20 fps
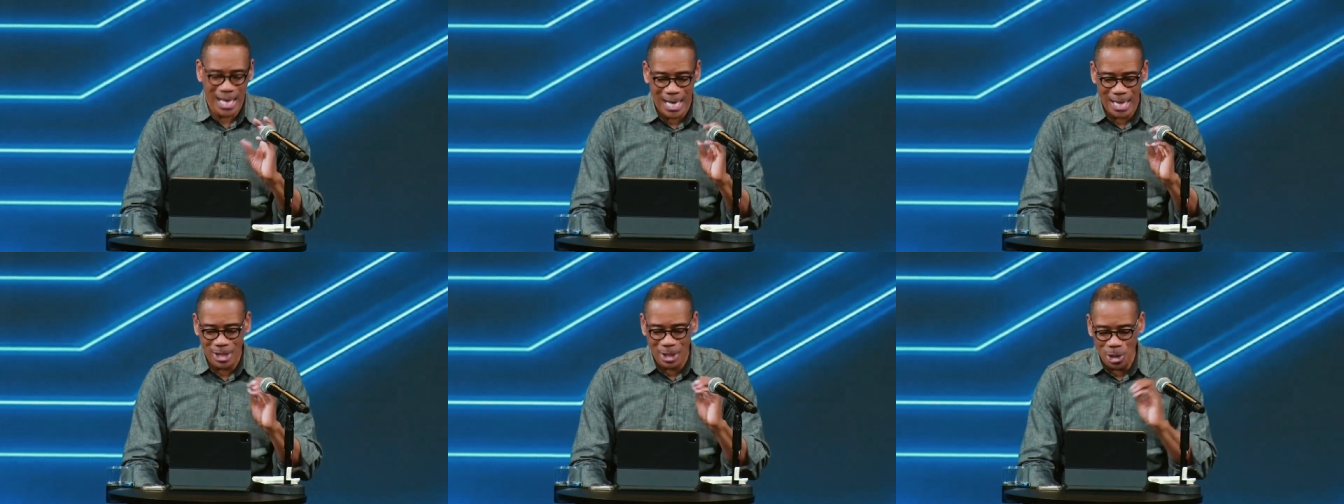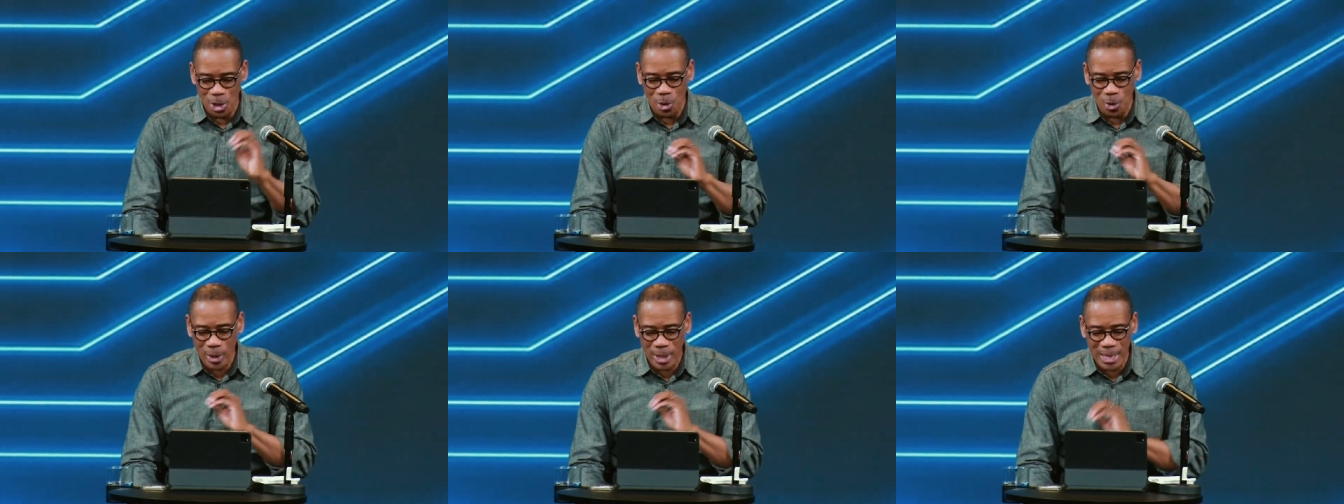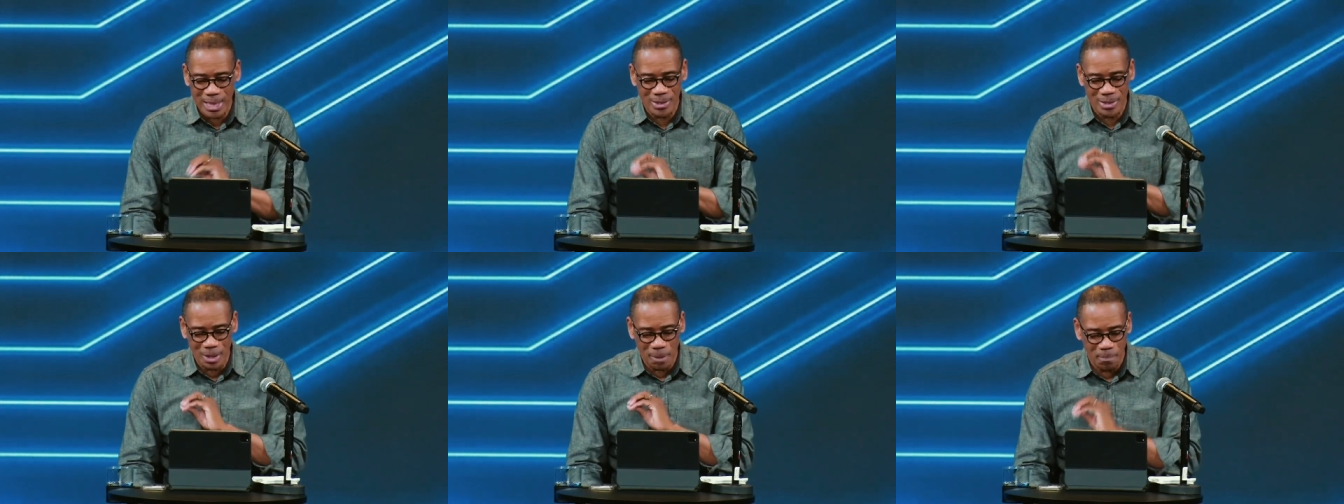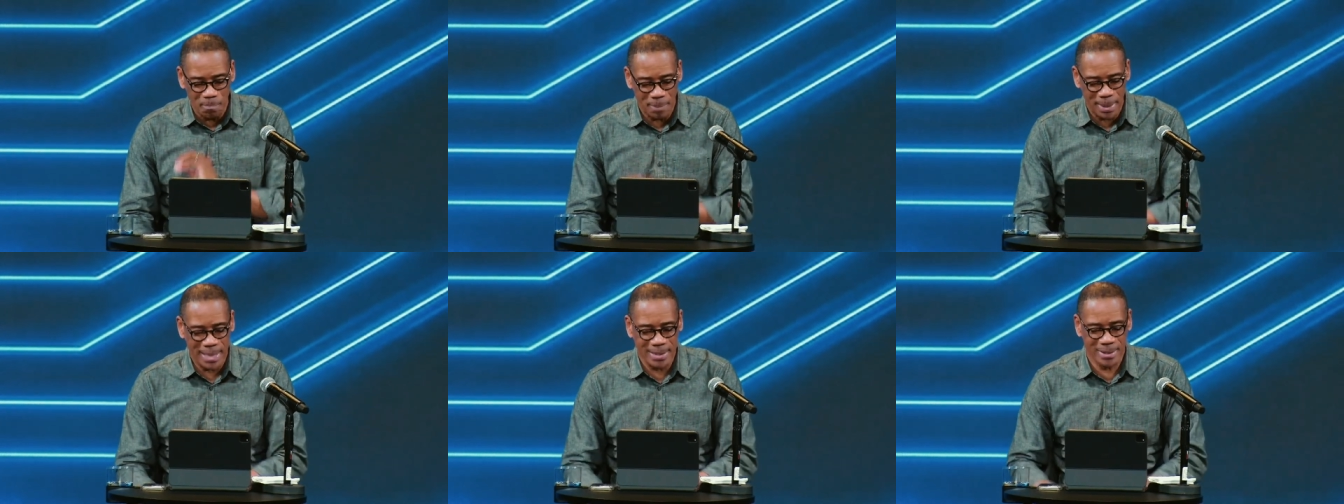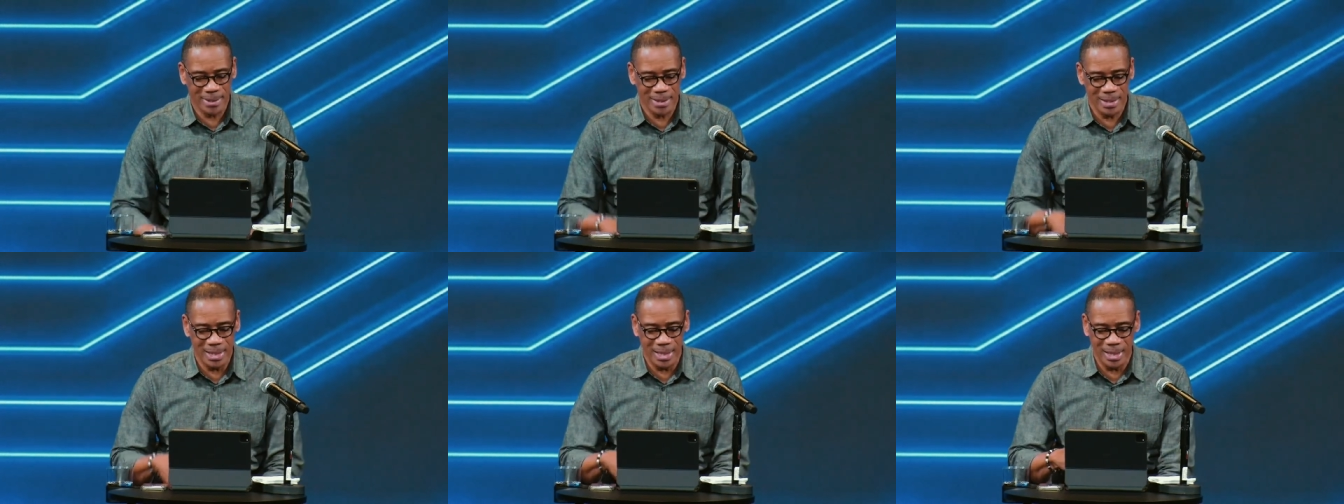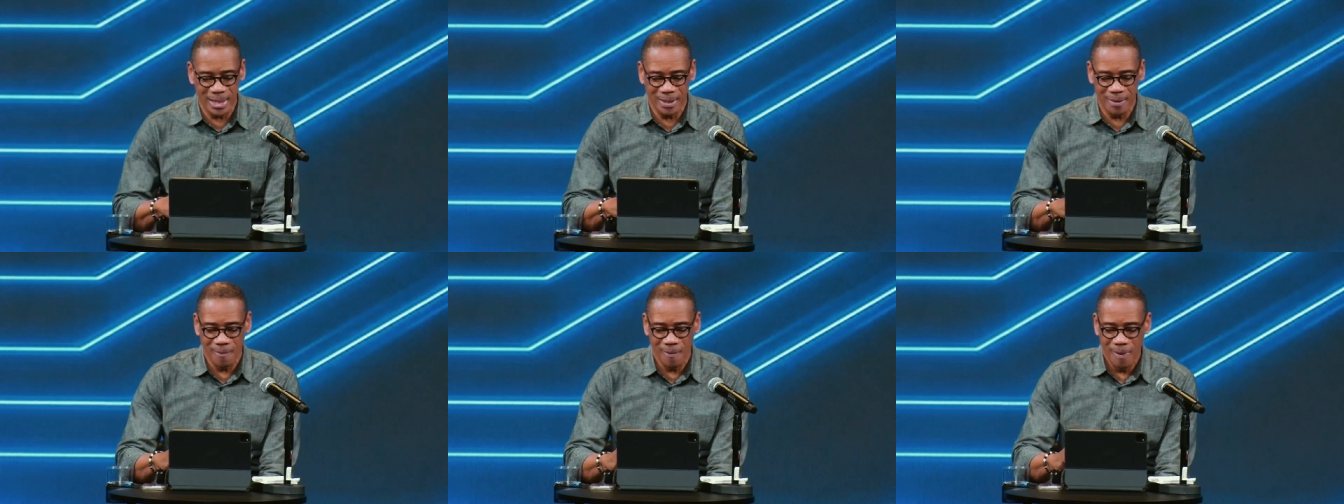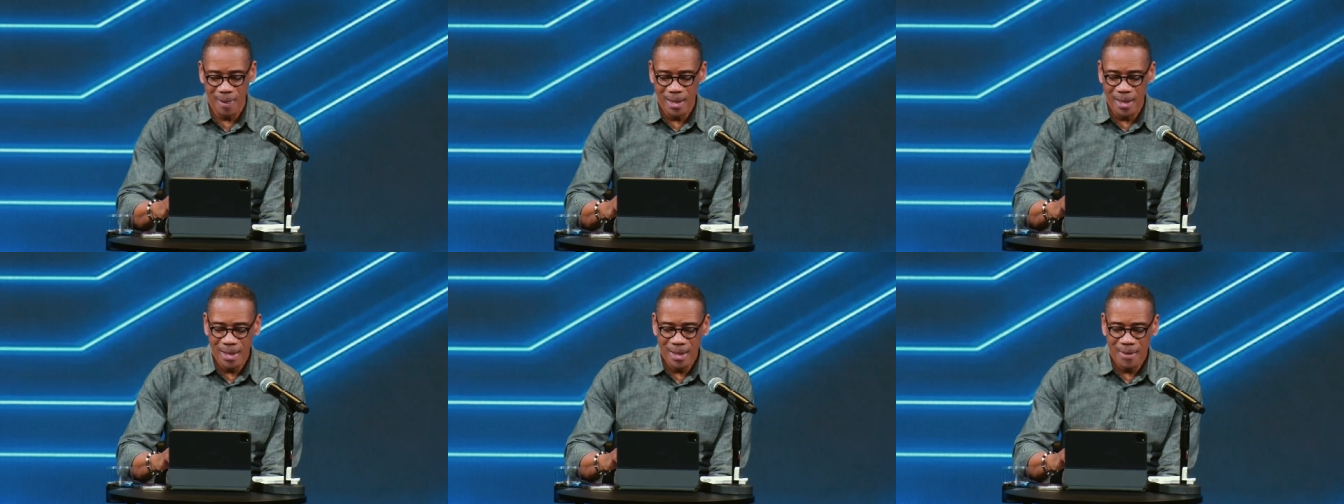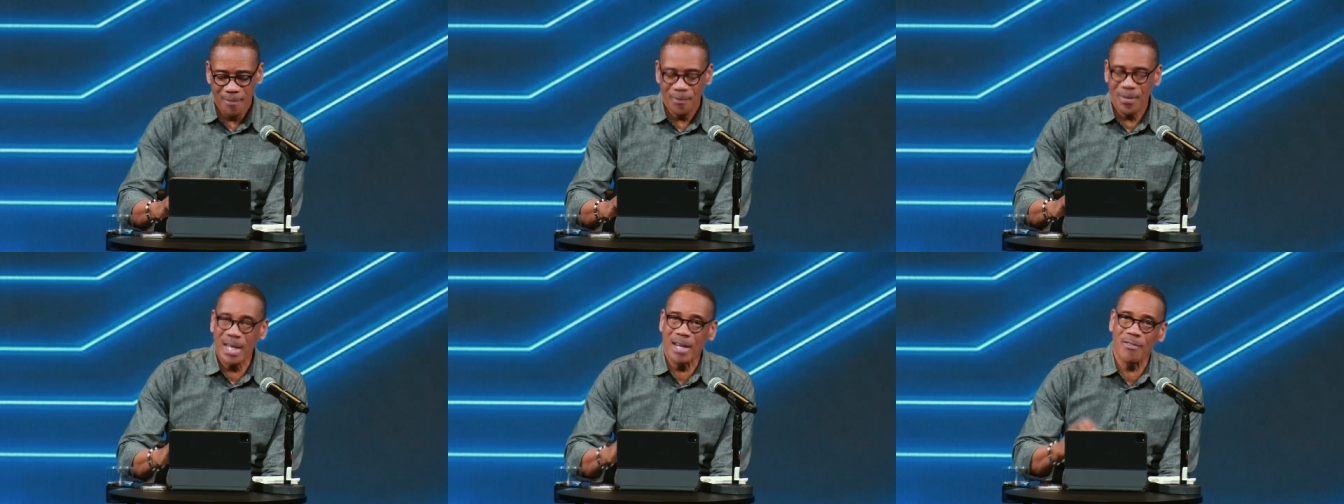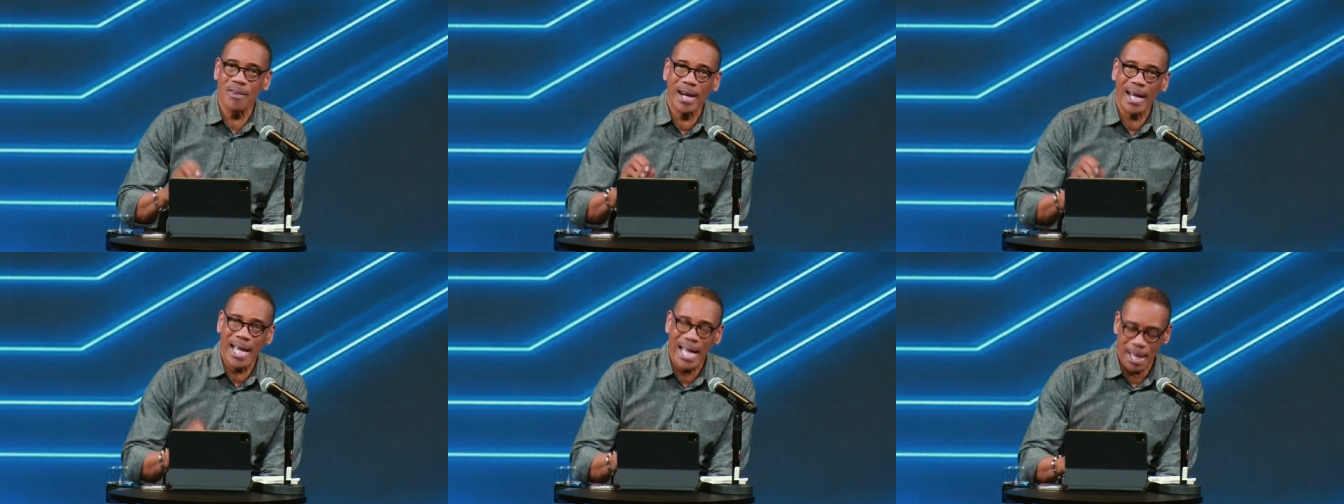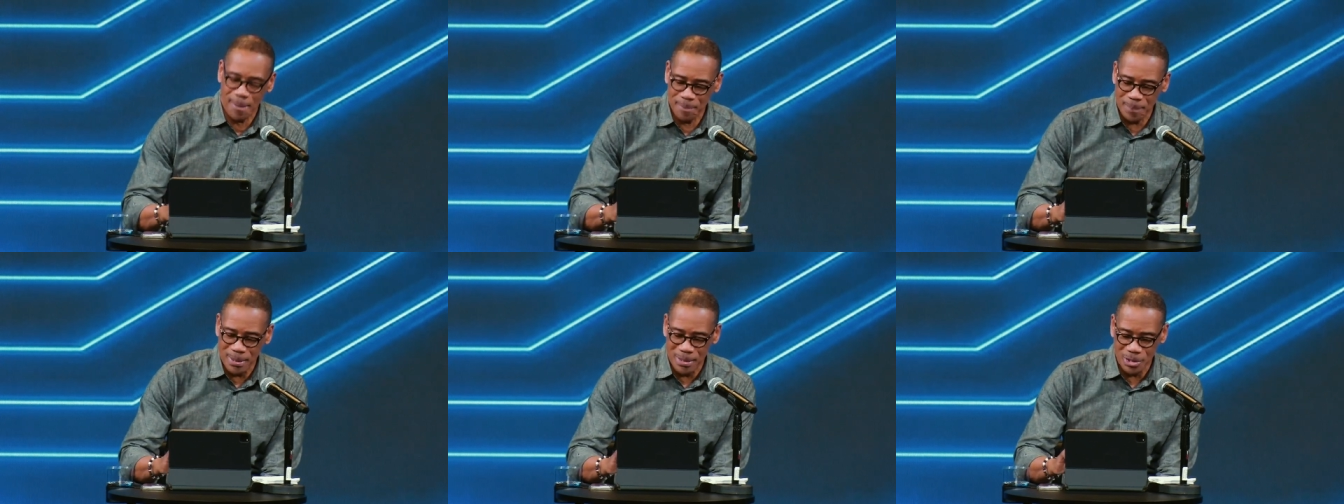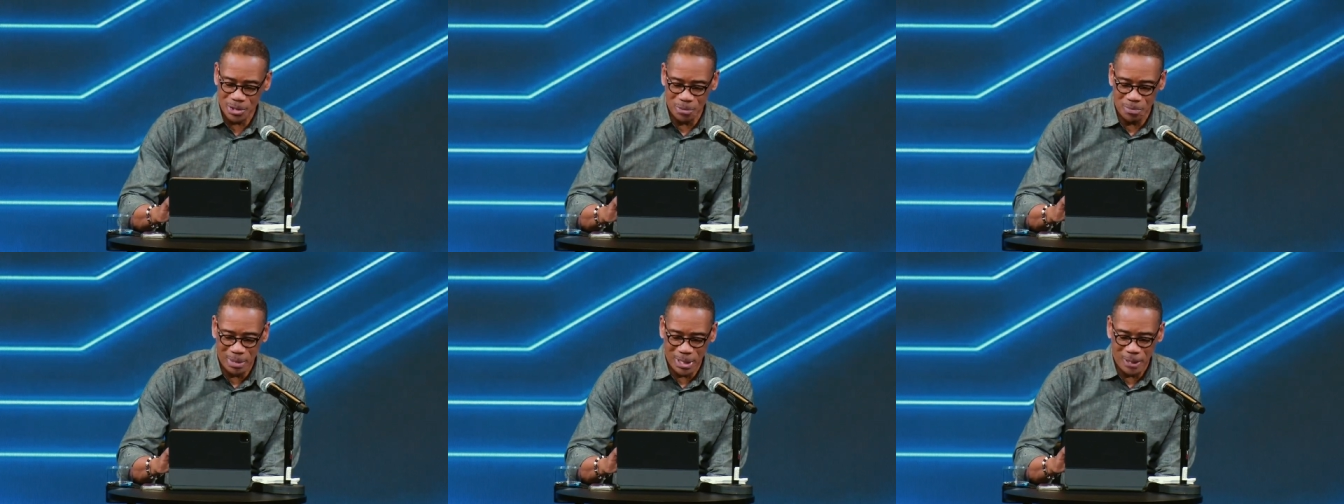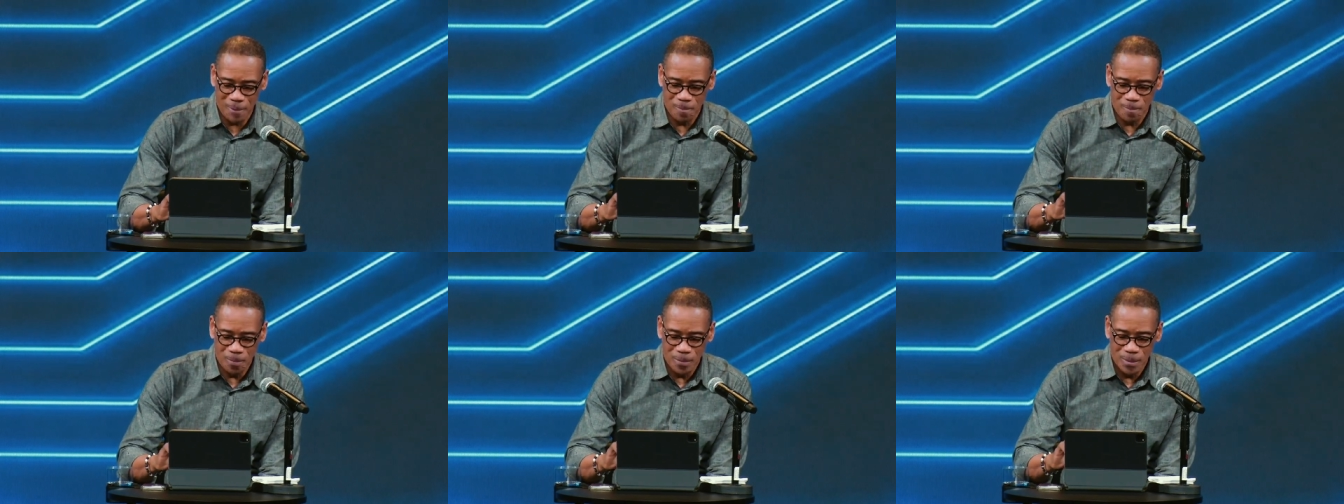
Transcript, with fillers: I know he's the best thing that ever happened to me.